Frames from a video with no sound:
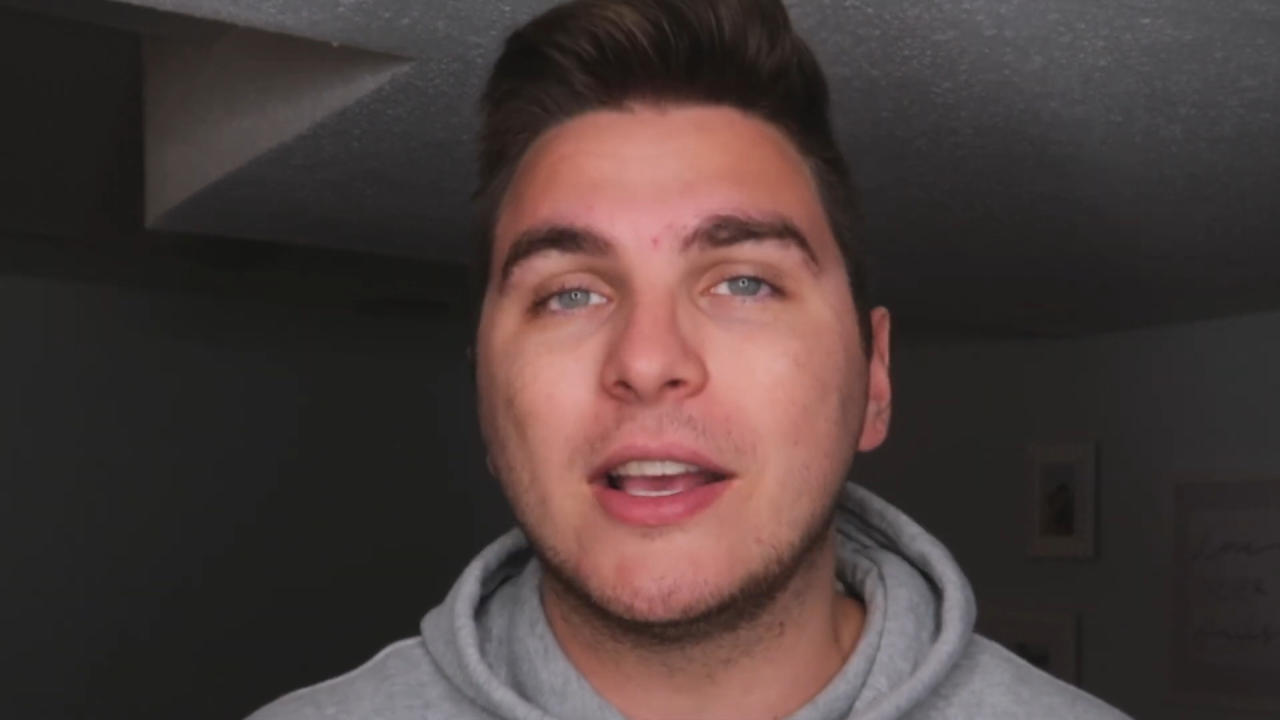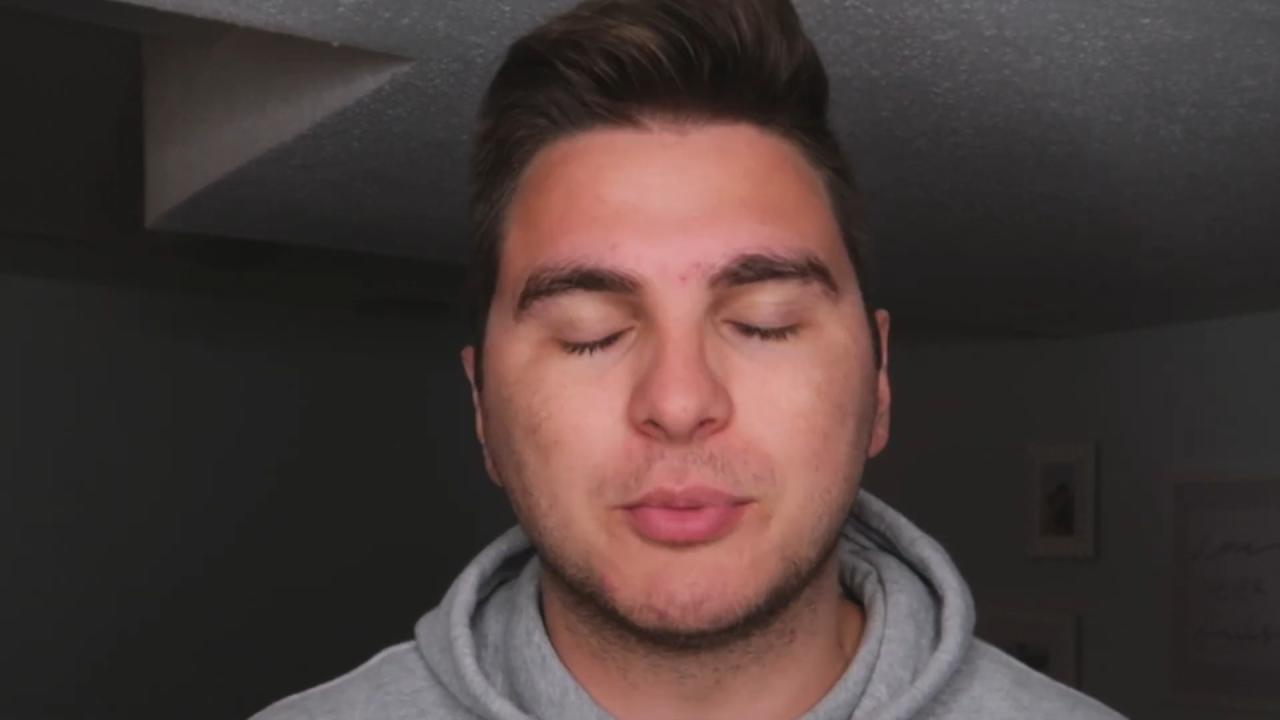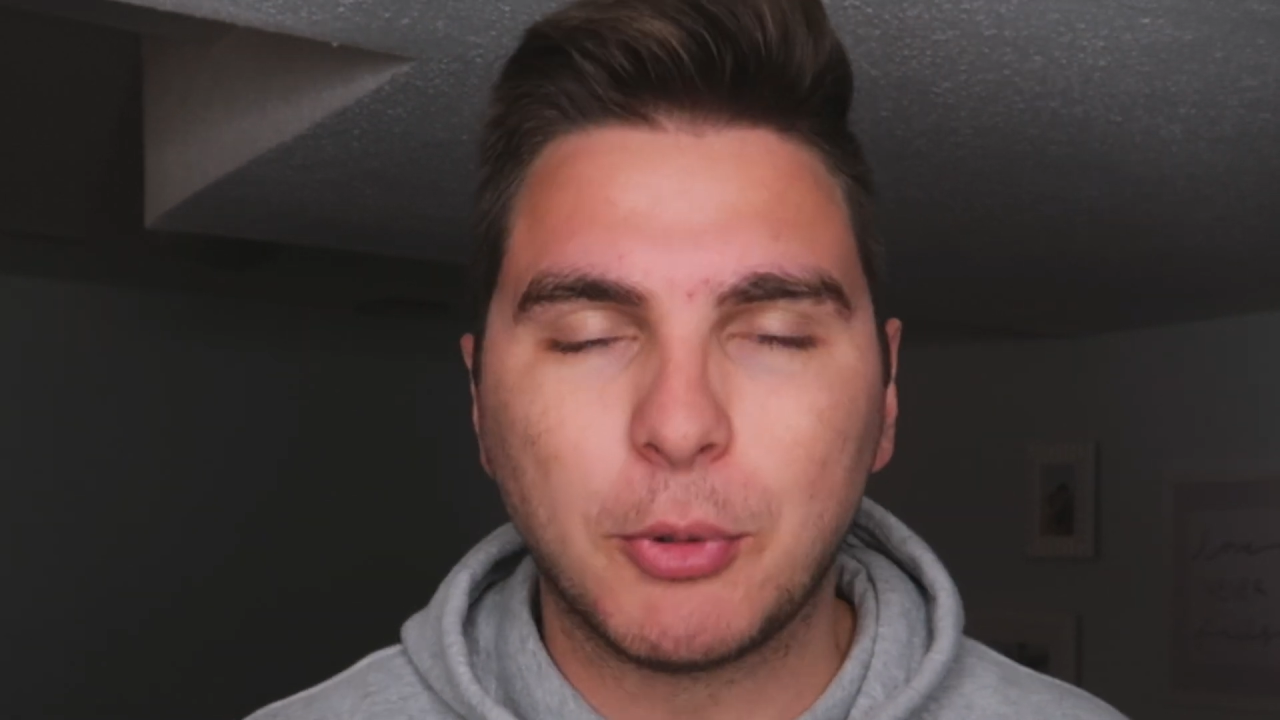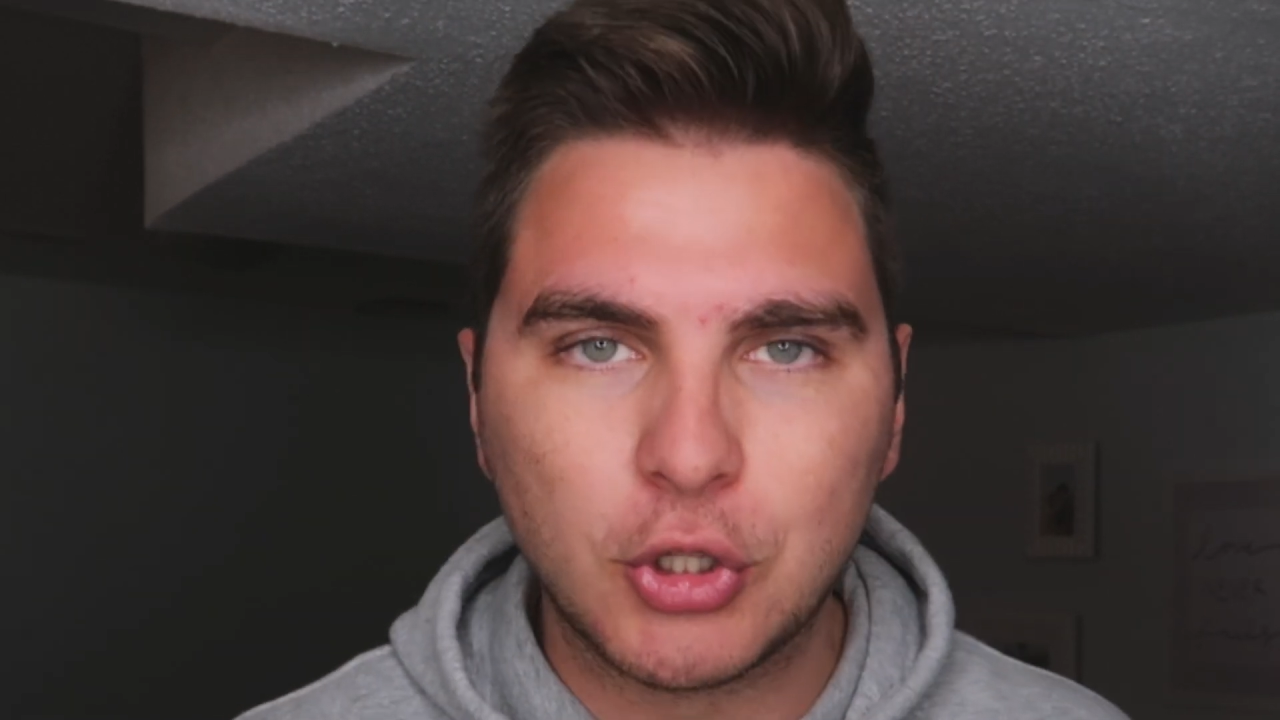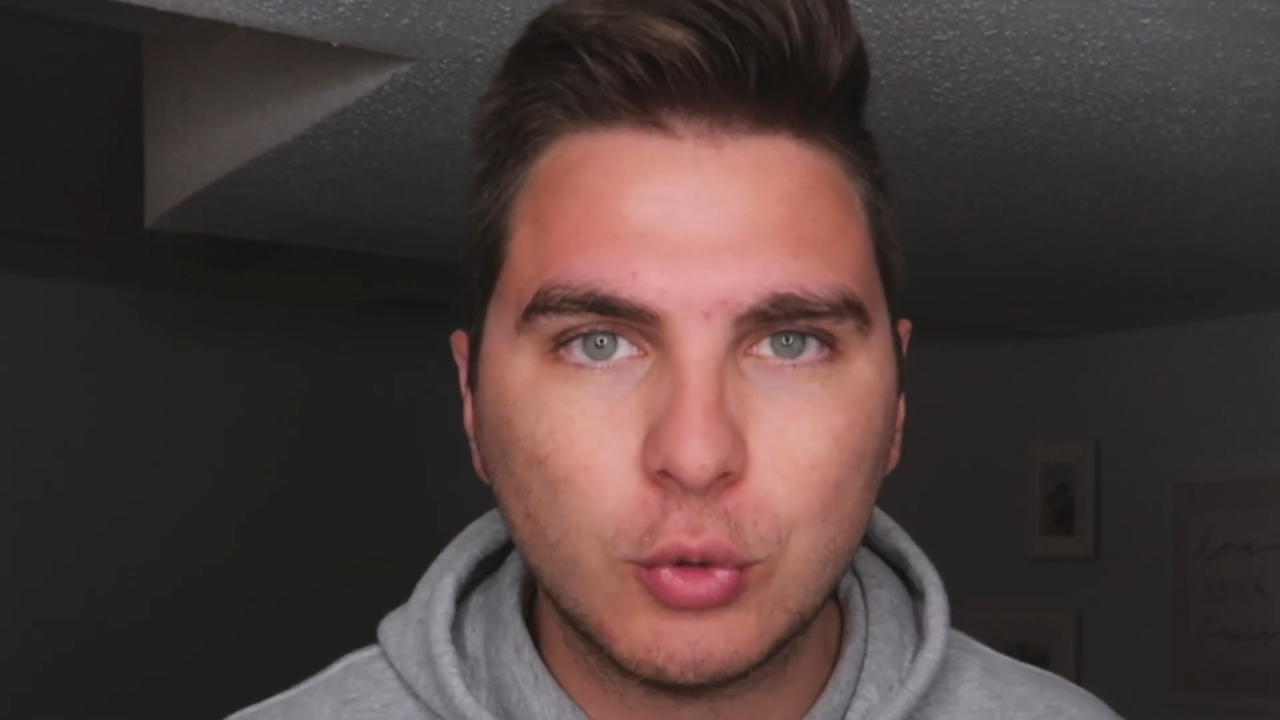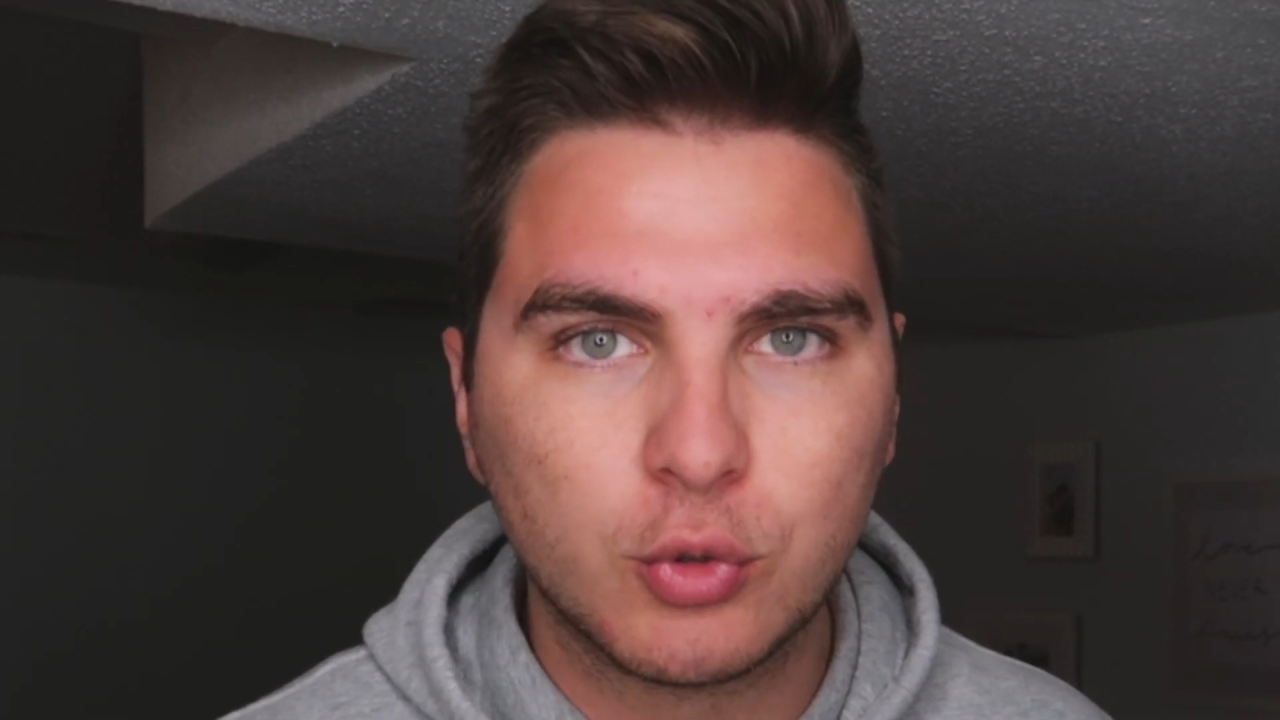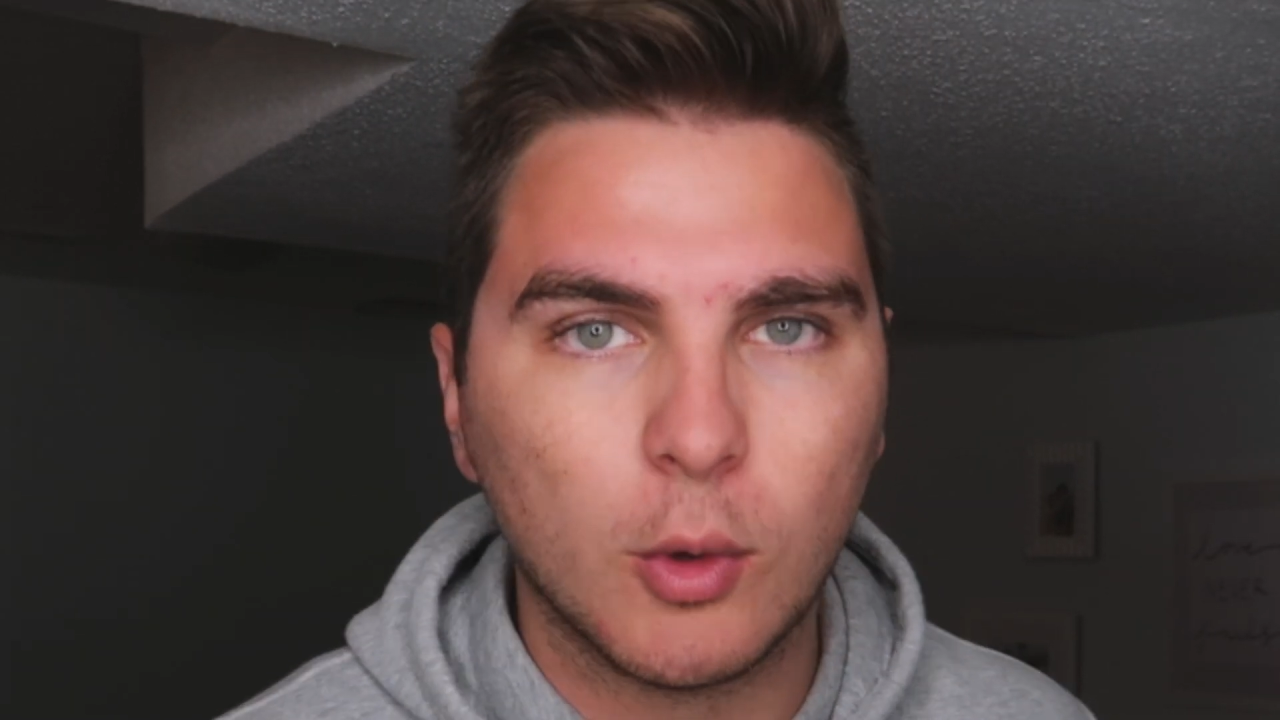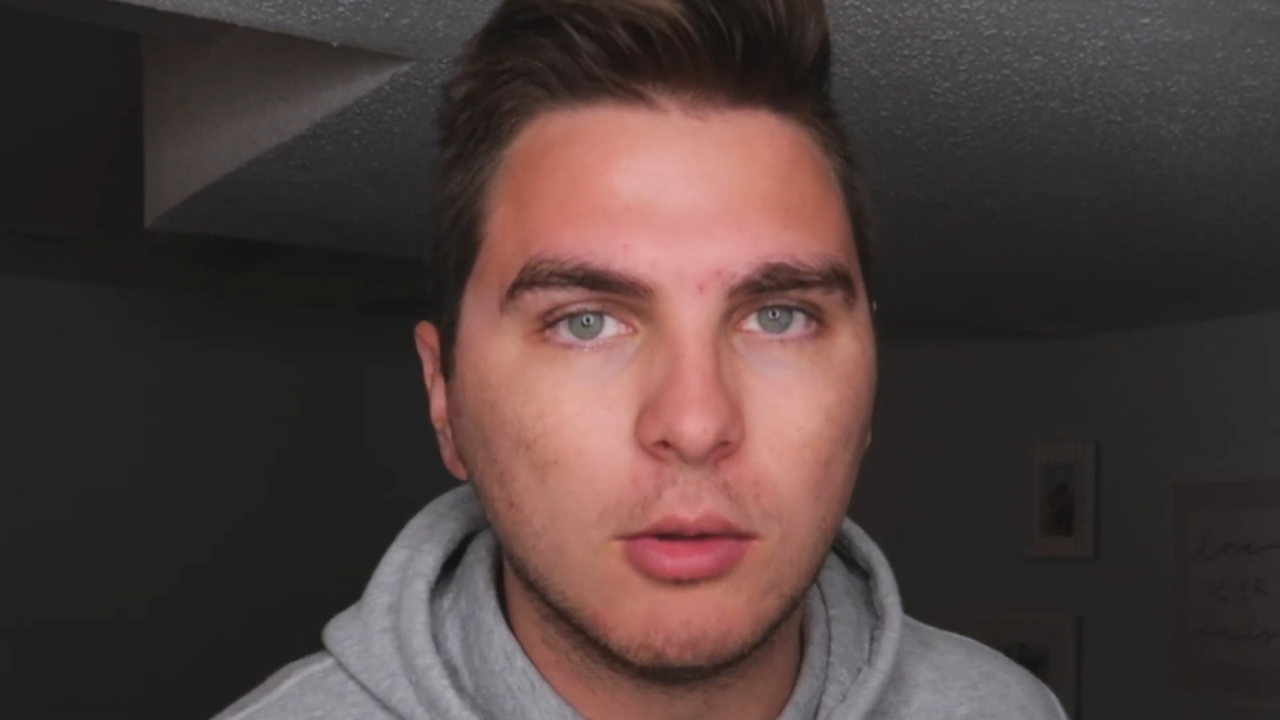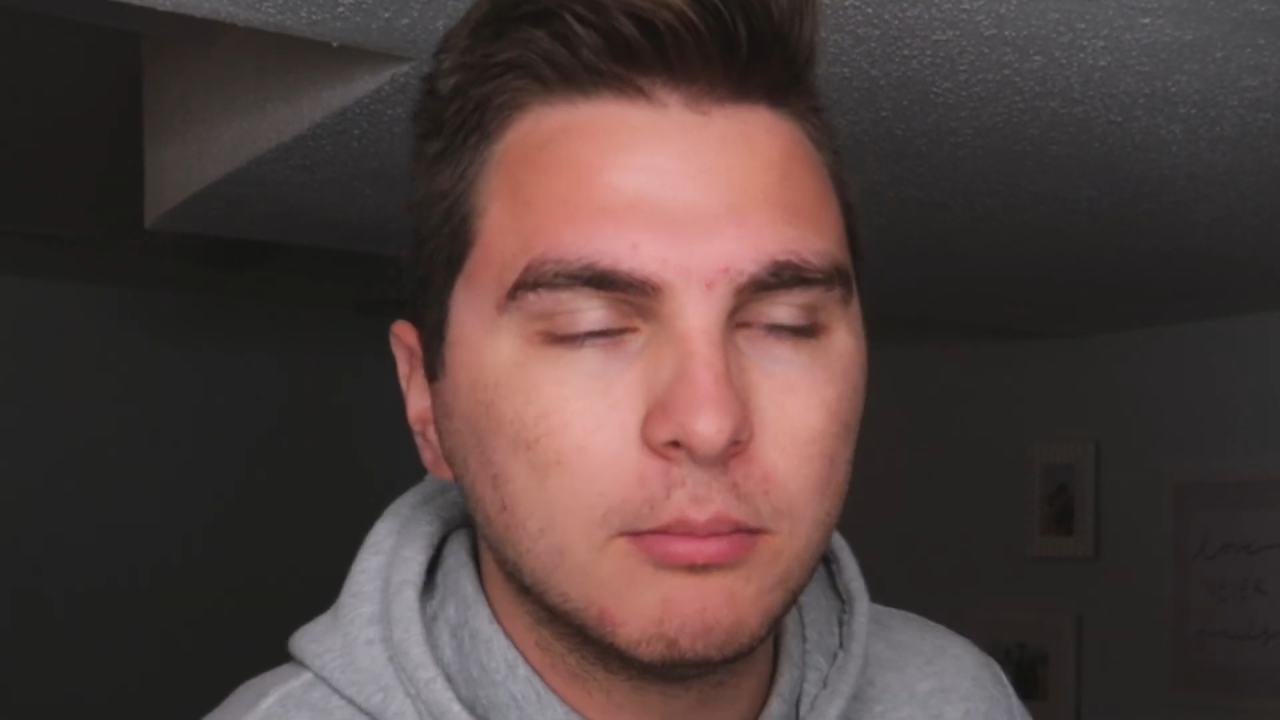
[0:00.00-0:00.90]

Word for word: as per usual.